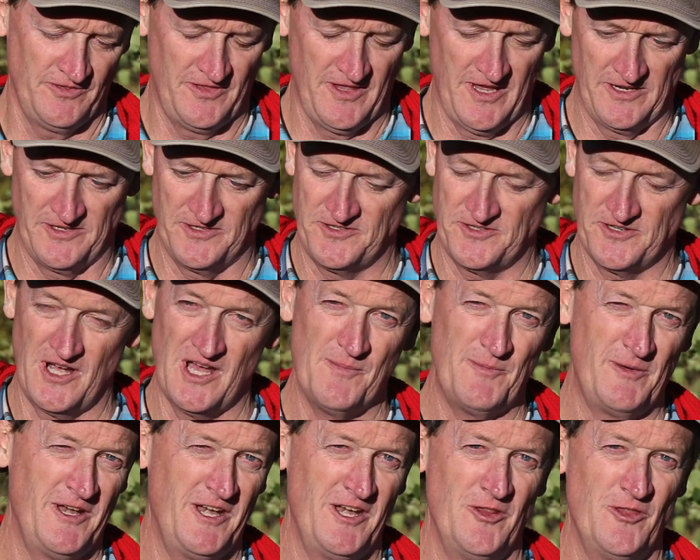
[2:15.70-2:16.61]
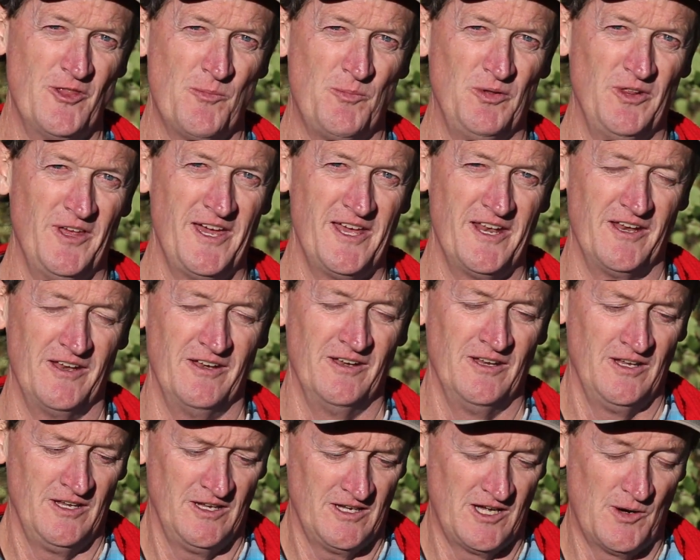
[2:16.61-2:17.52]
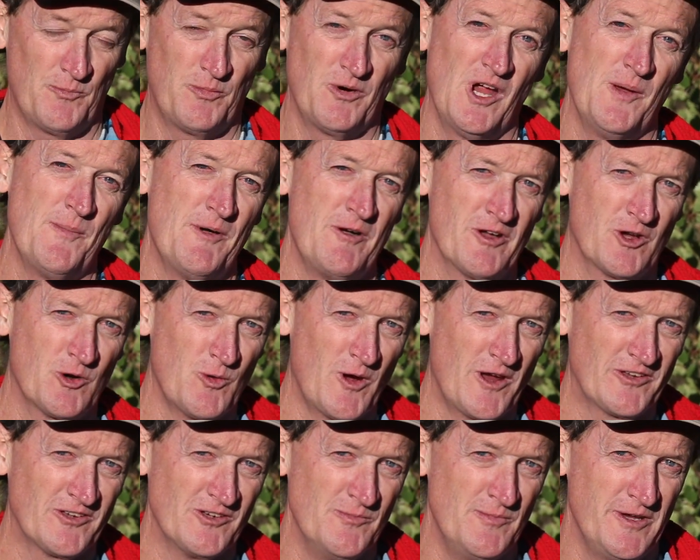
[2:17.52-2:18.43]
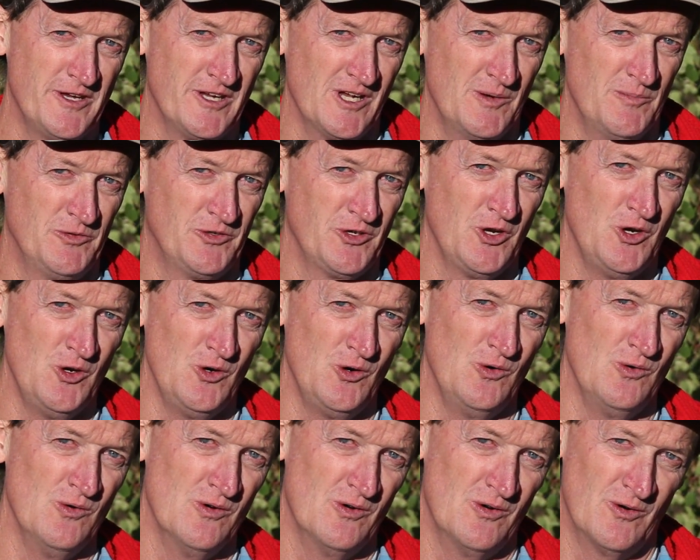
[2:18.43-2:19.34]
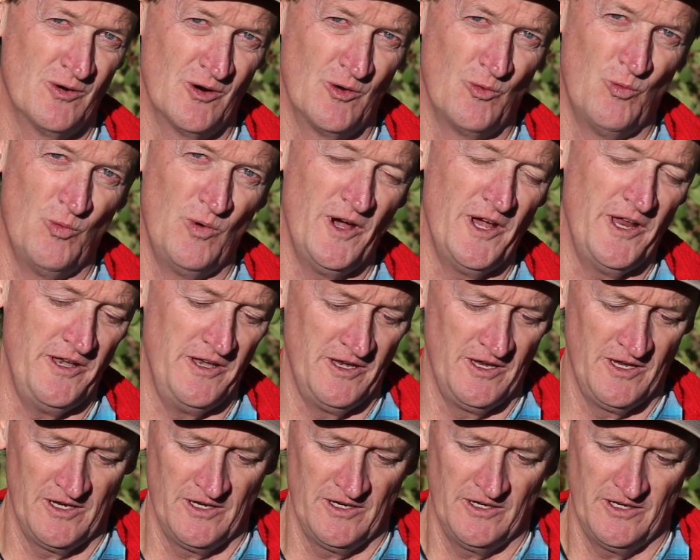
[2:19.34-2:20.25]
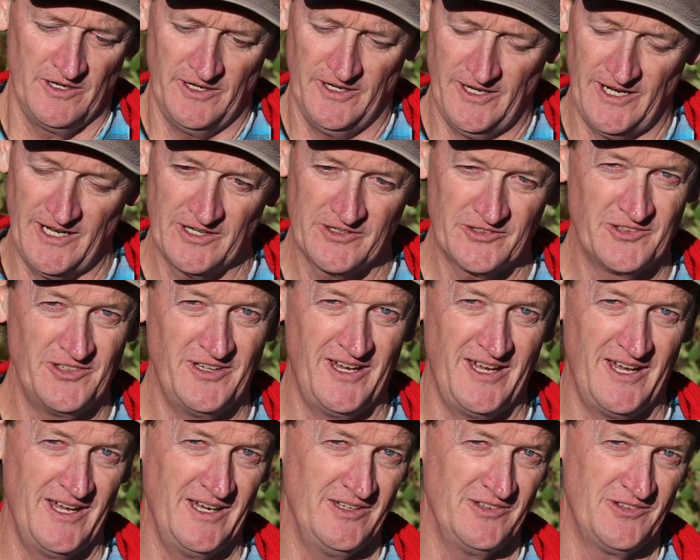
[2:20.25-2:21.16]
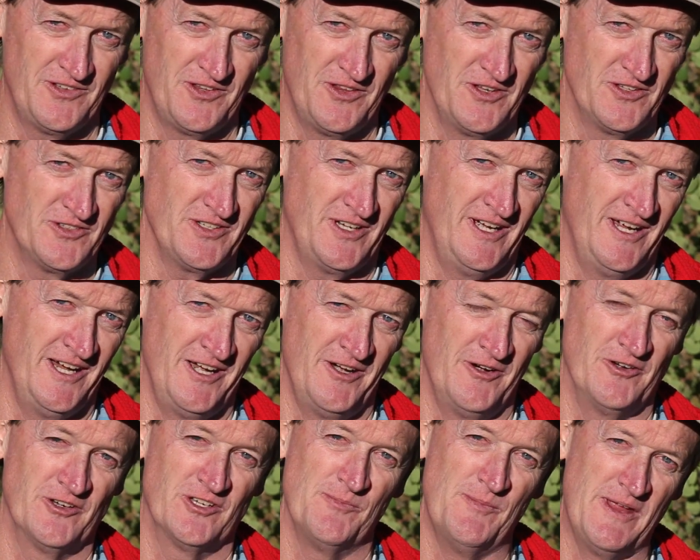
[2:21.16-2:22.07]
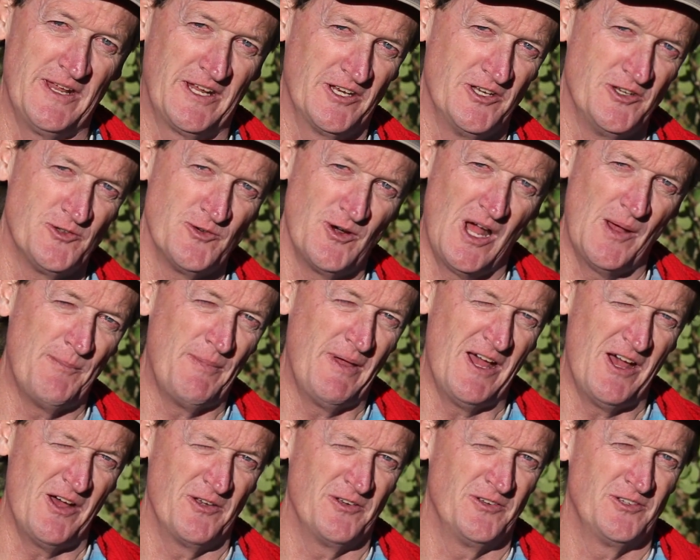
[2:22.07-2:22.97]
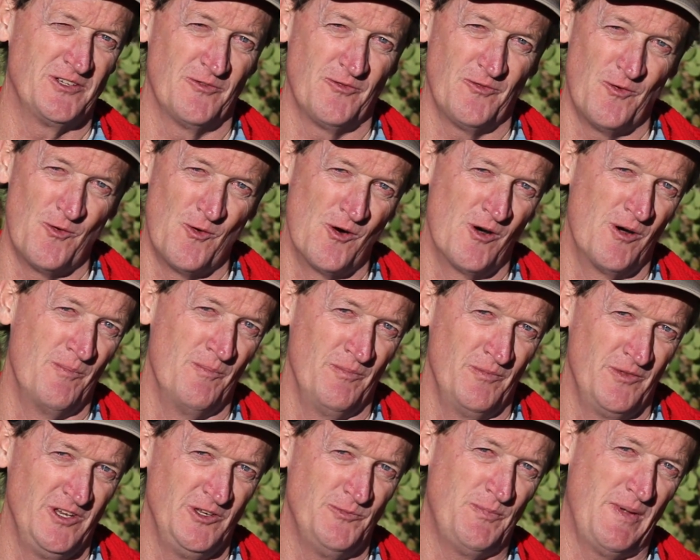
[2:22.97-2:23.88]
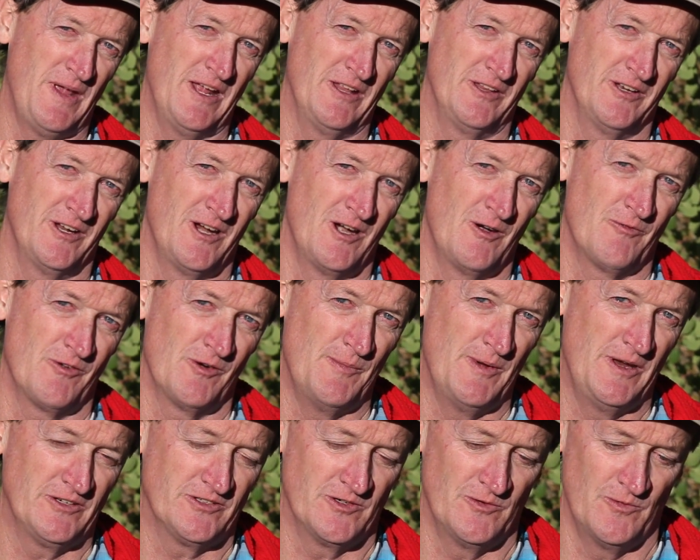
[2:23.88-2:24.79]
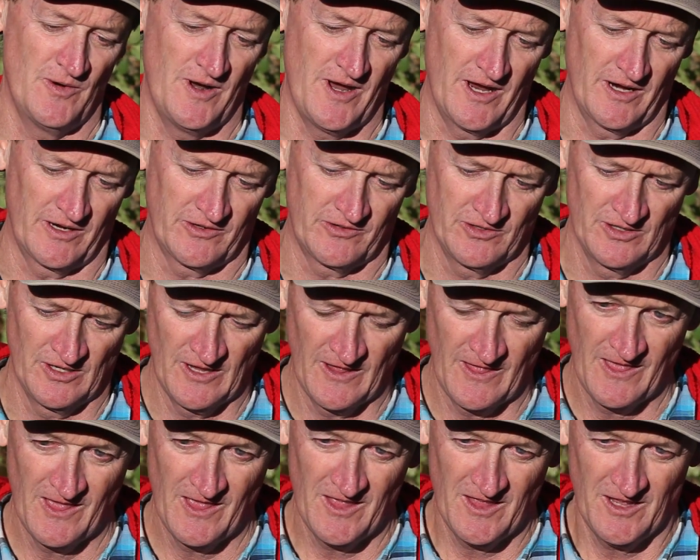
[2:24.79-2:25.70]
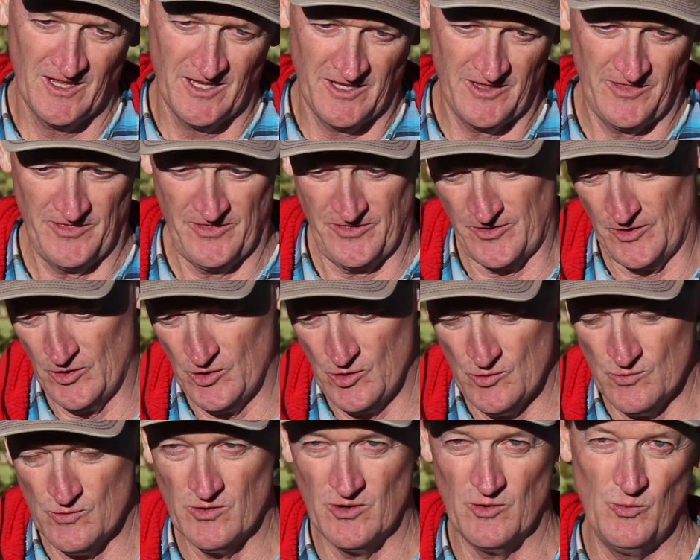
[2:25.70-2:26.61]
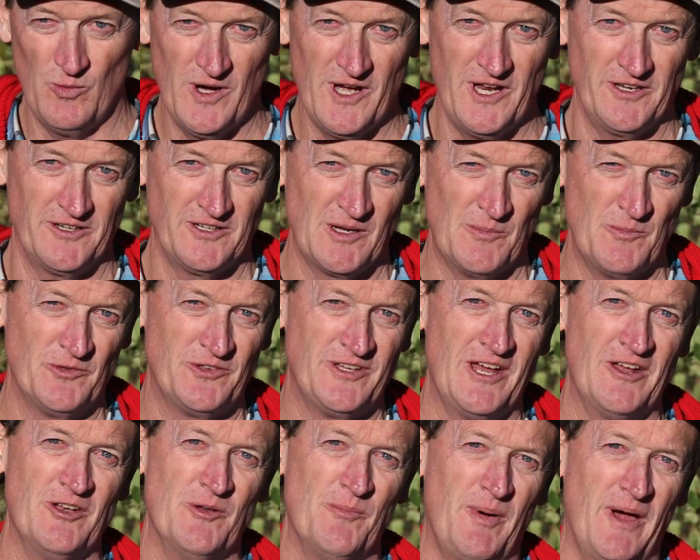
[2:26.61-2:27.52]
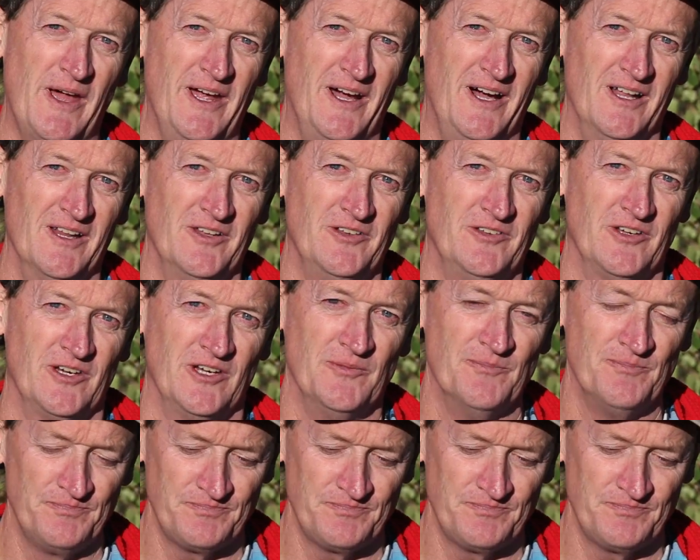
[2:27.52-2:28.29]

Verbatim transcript: that dominated the planet, a primary question becomes who or what oxidized this iron to make it drop out to form these banded iron formation rocks. And the who or what comes down to biology.